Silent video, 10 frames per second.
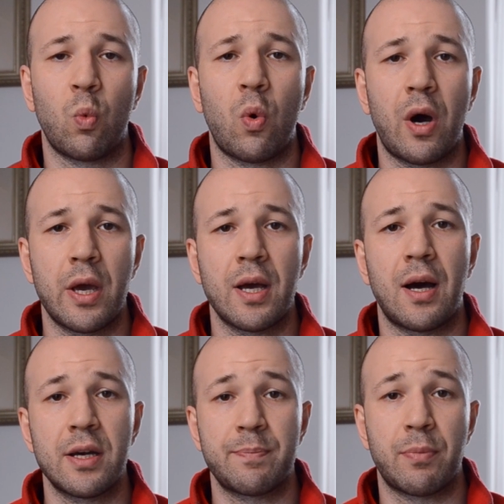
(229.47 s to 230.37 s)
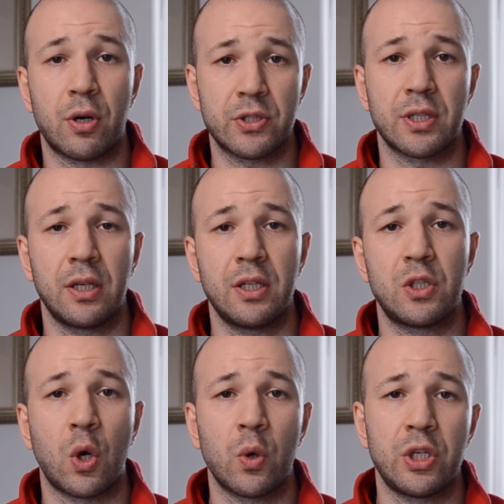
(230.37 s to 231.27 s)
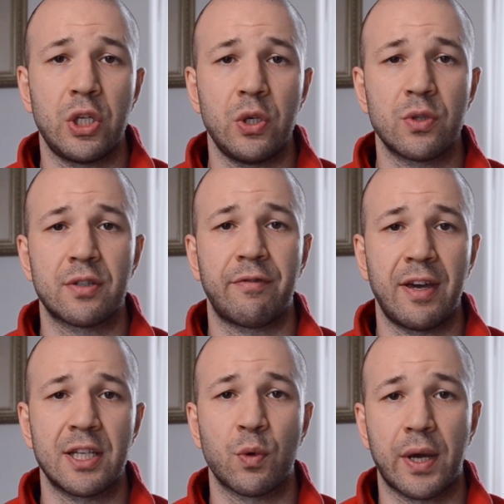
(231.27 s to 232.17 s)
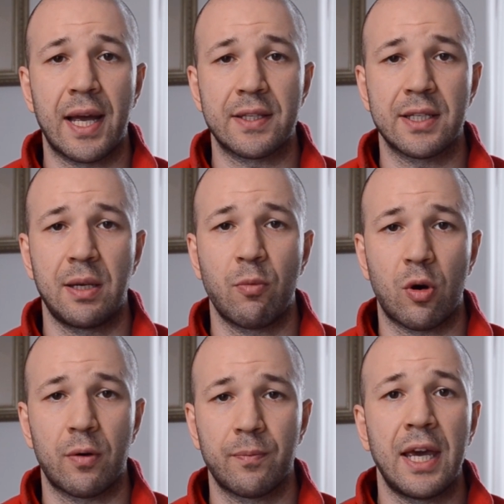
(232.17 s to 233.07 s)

why I personally don't use the Facebook ads anymore.